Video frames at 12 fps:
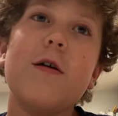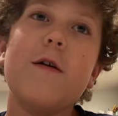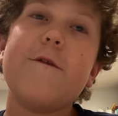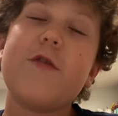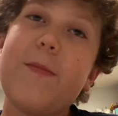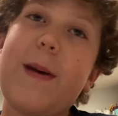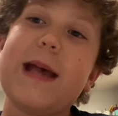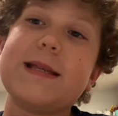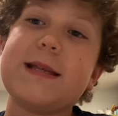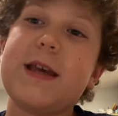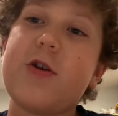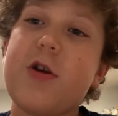for the past
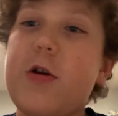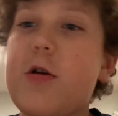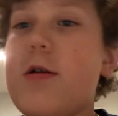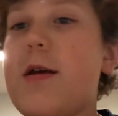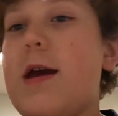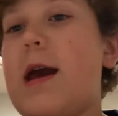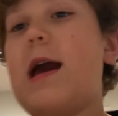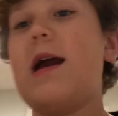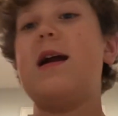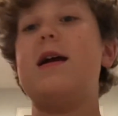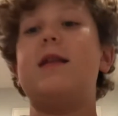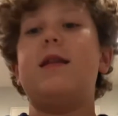year
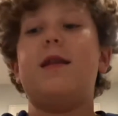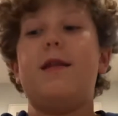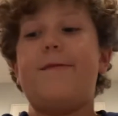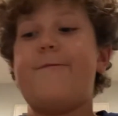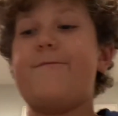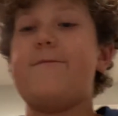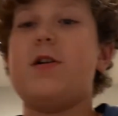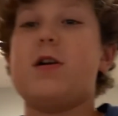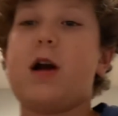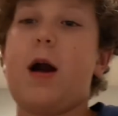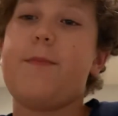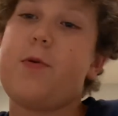and a
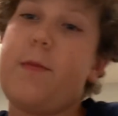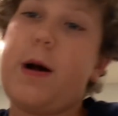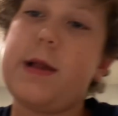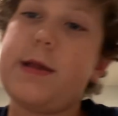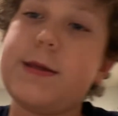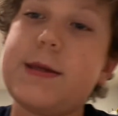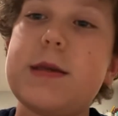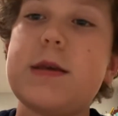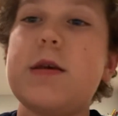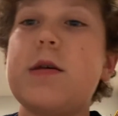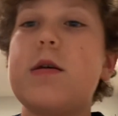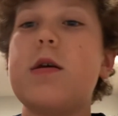couple months.
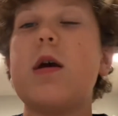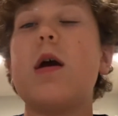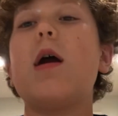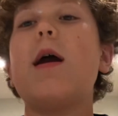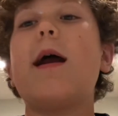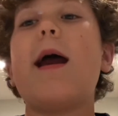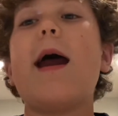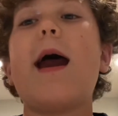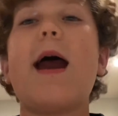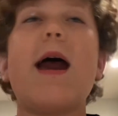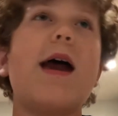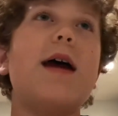
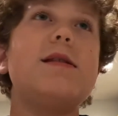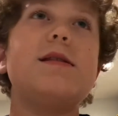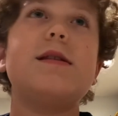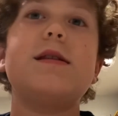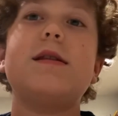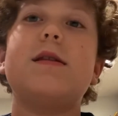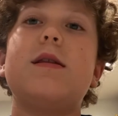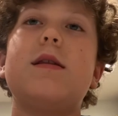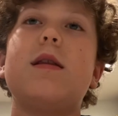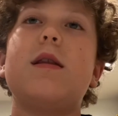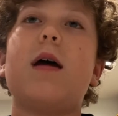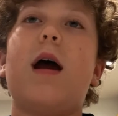And
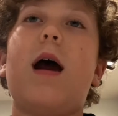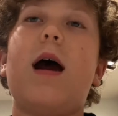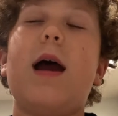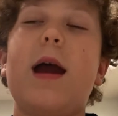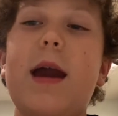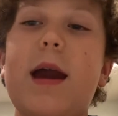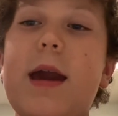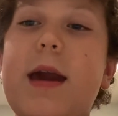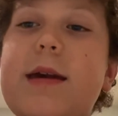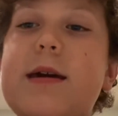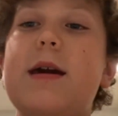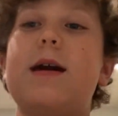
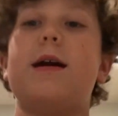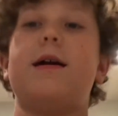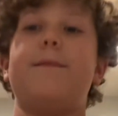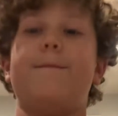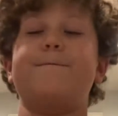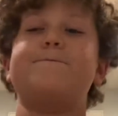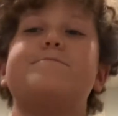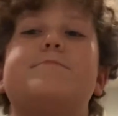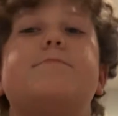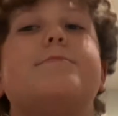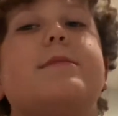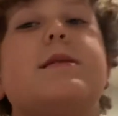I am,
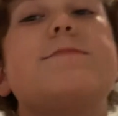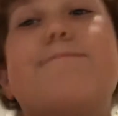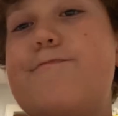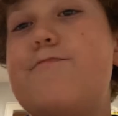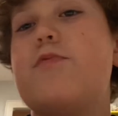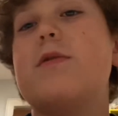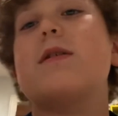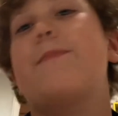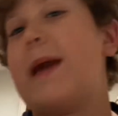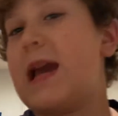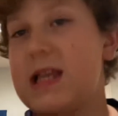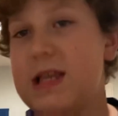it really
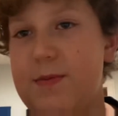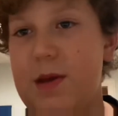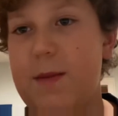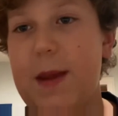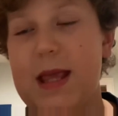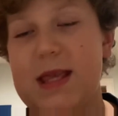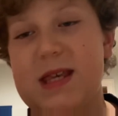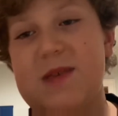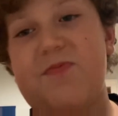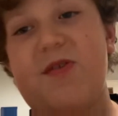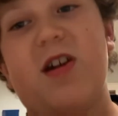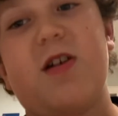pains me to make this
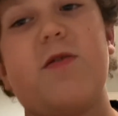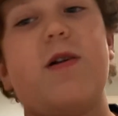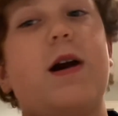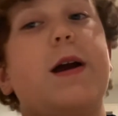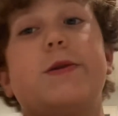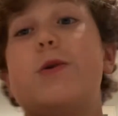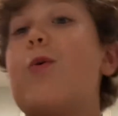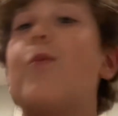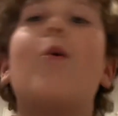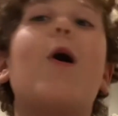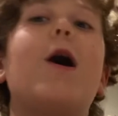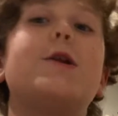video. I don't
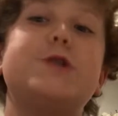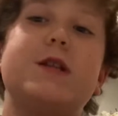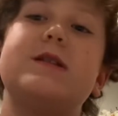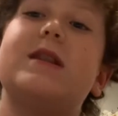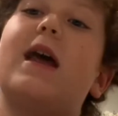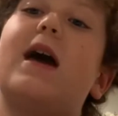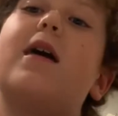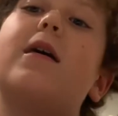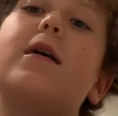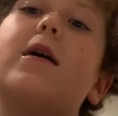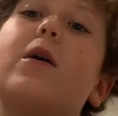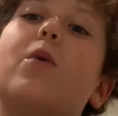want,
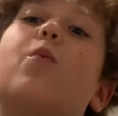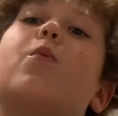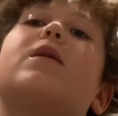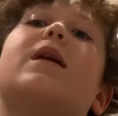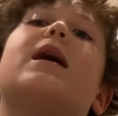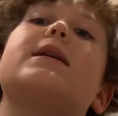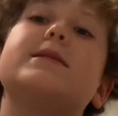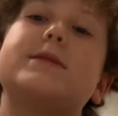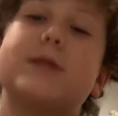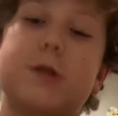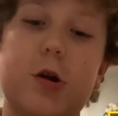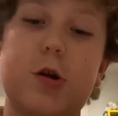when I
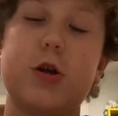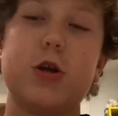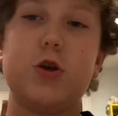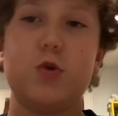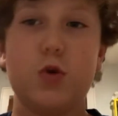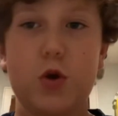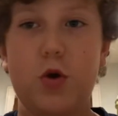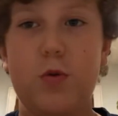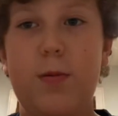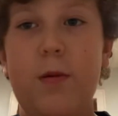started YouTube,